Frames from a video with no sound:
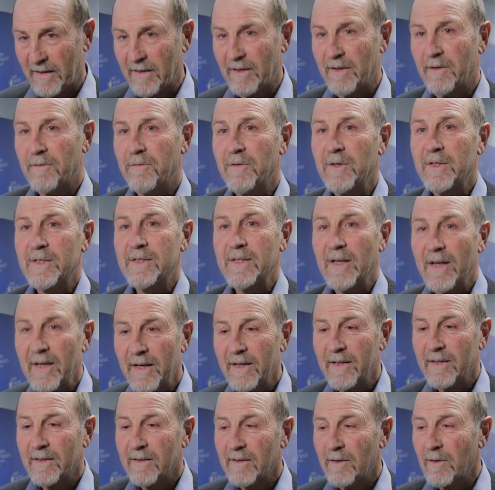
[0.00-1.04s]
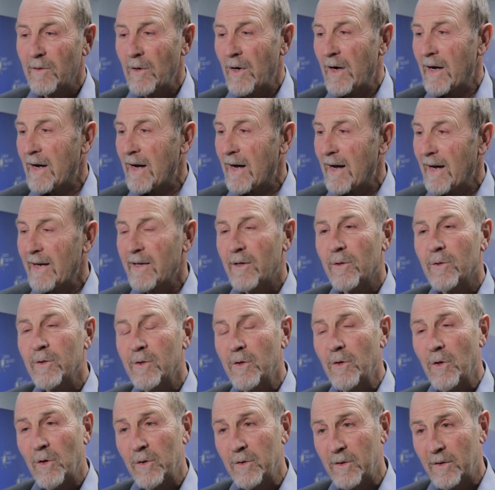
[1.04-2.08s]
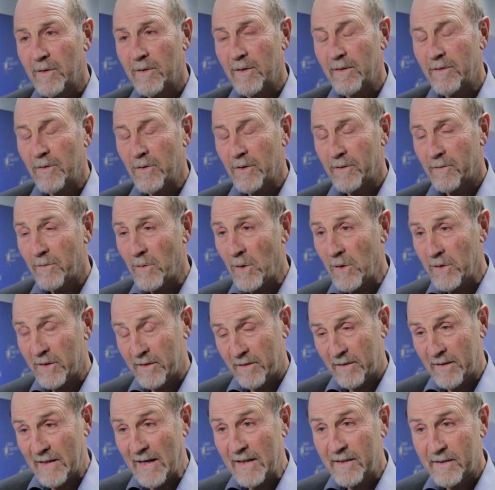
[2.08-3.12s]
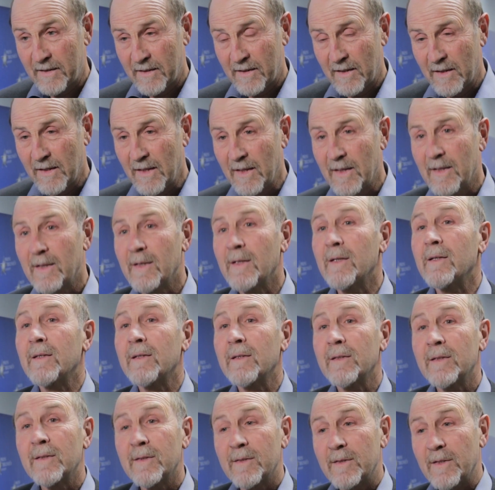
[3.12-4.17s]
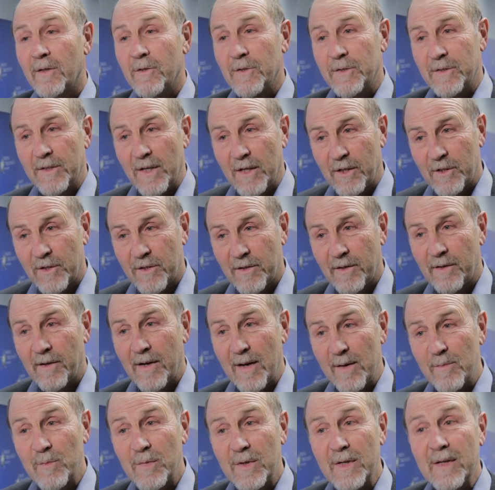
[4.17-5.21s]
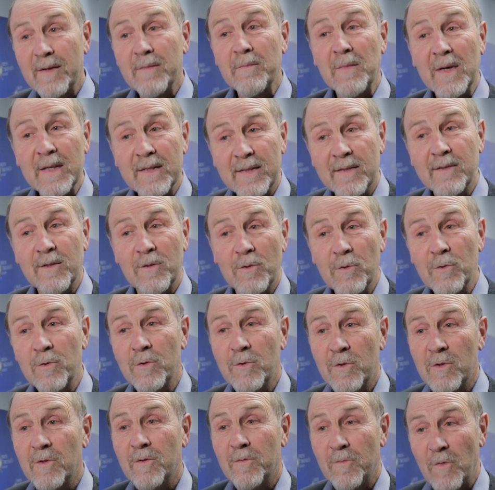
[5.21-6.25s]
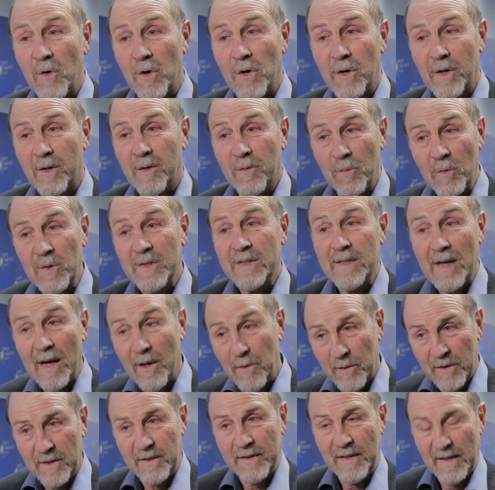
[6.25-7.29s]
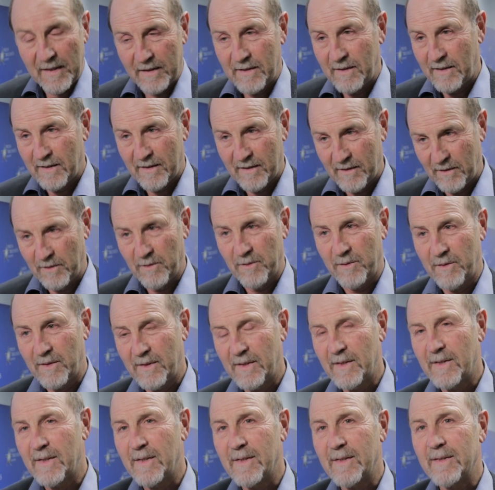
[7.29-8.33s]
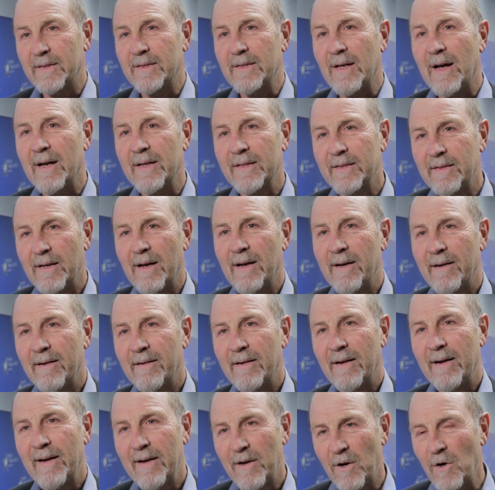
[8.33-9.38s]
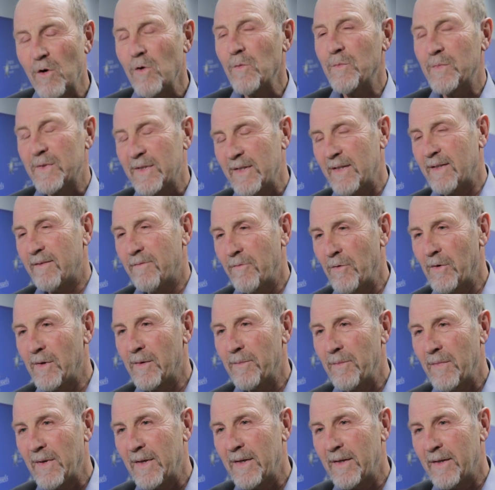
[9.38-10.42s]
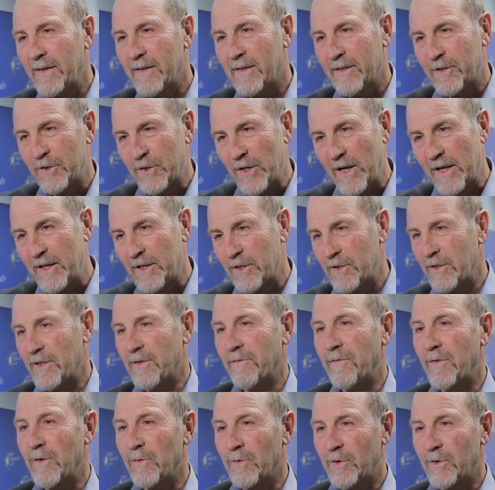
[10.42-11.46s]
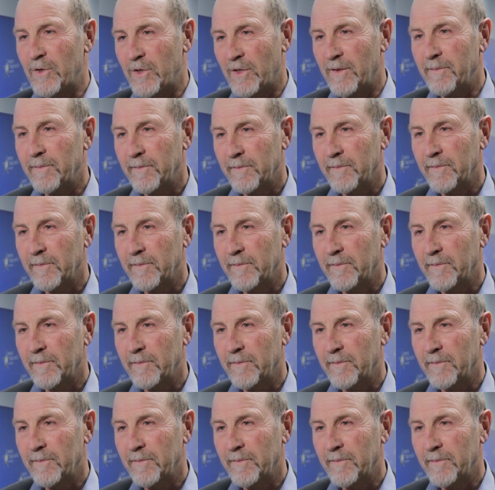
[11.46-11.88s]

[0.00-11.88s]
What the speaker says: And if he say, I don't want dust, the construction company must do work without dust. So, I hope that will be a change in future.